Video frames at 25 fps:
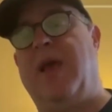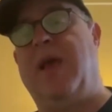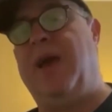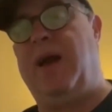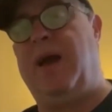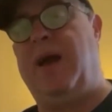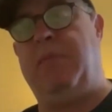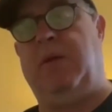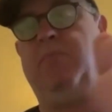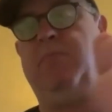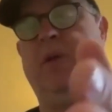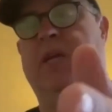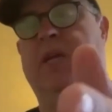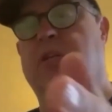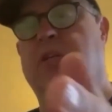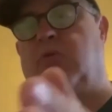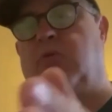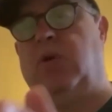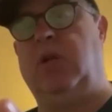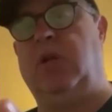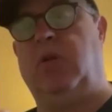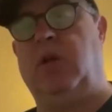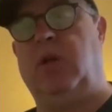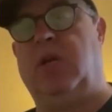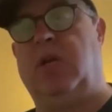I mean, because when
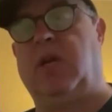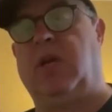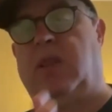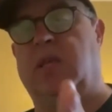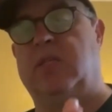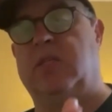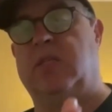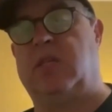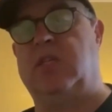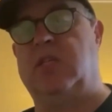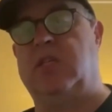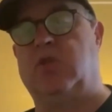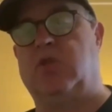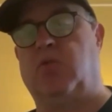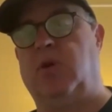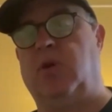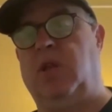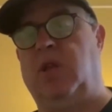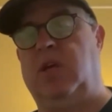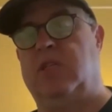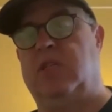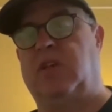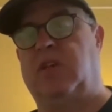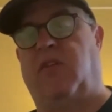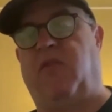you look at this, this really
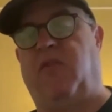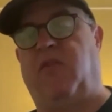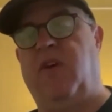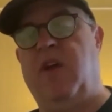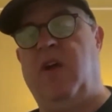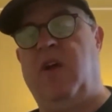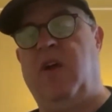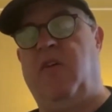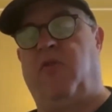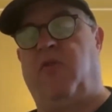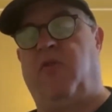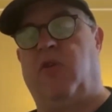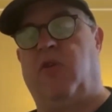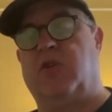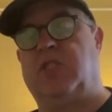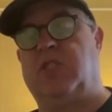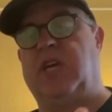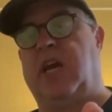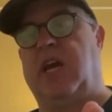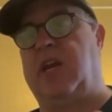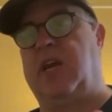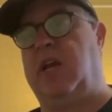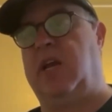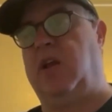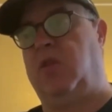is a first,
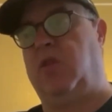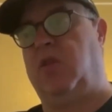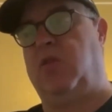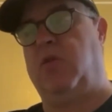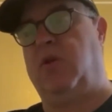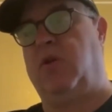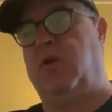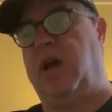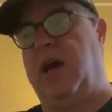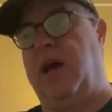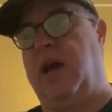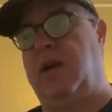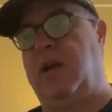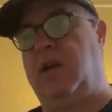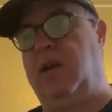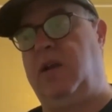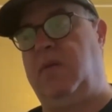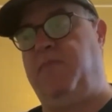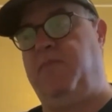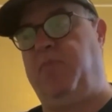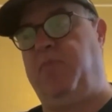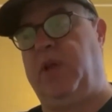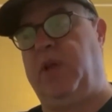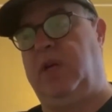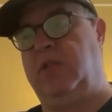second, and third act
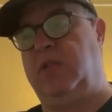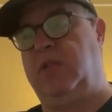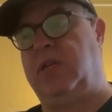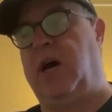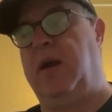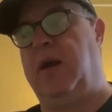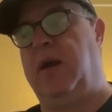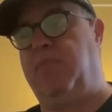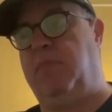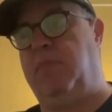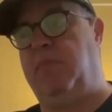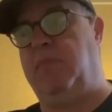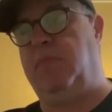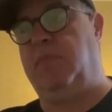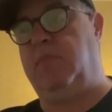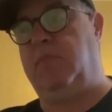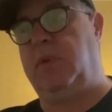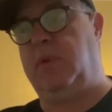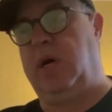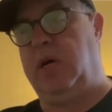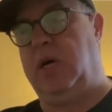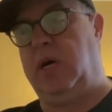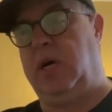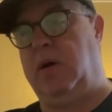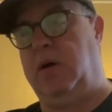type
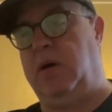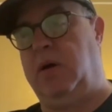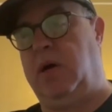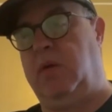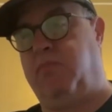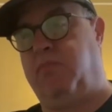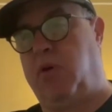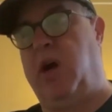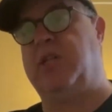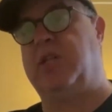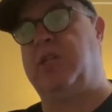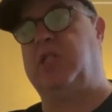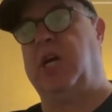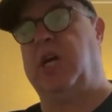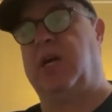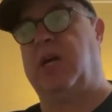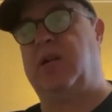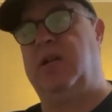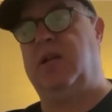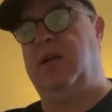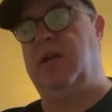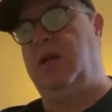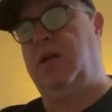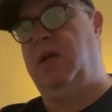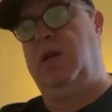uh, project.
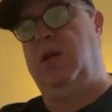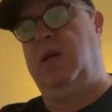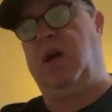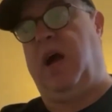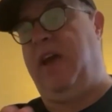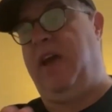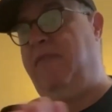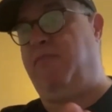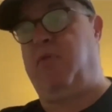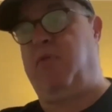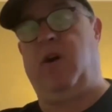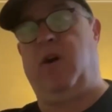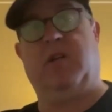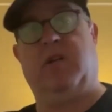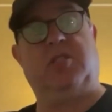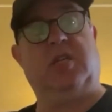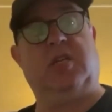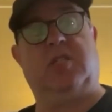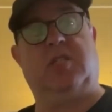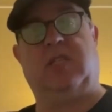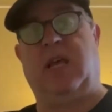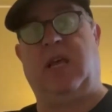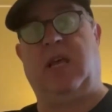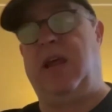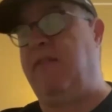I have
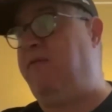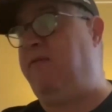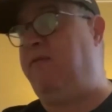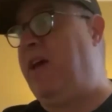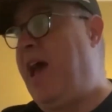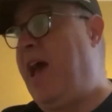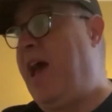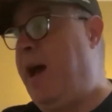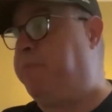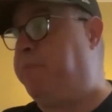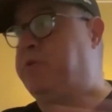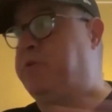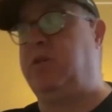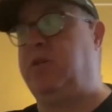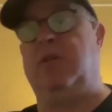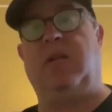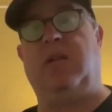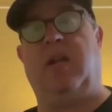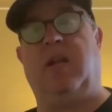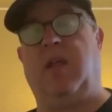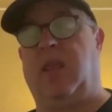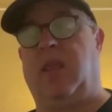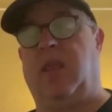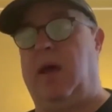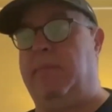projects that have absolutely
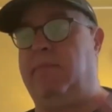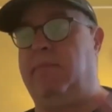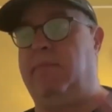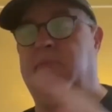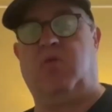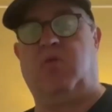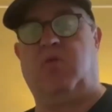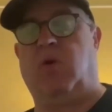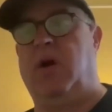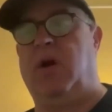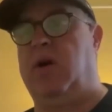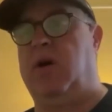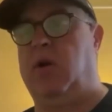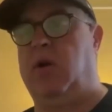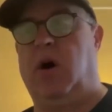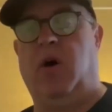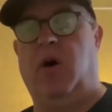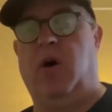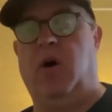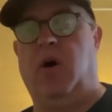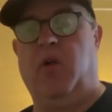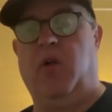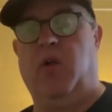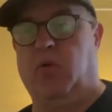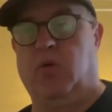none of that throughout all
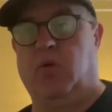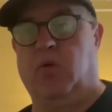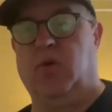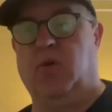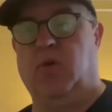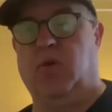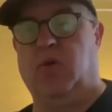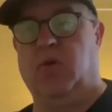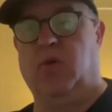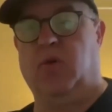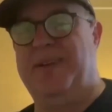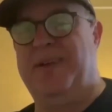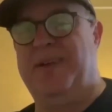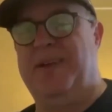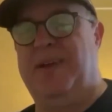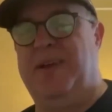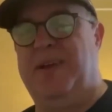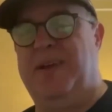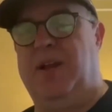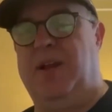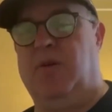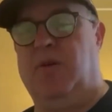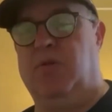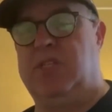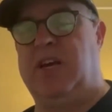the rules,
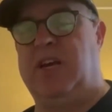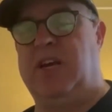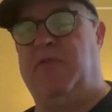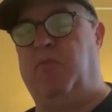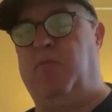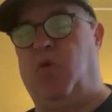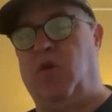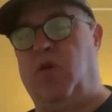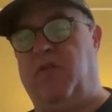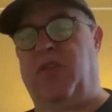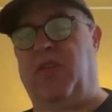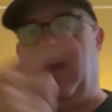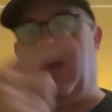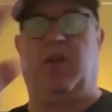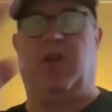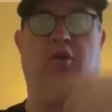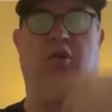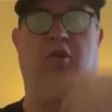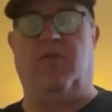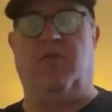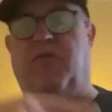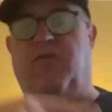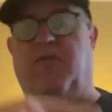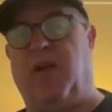you know, which have more of that mm-hmm.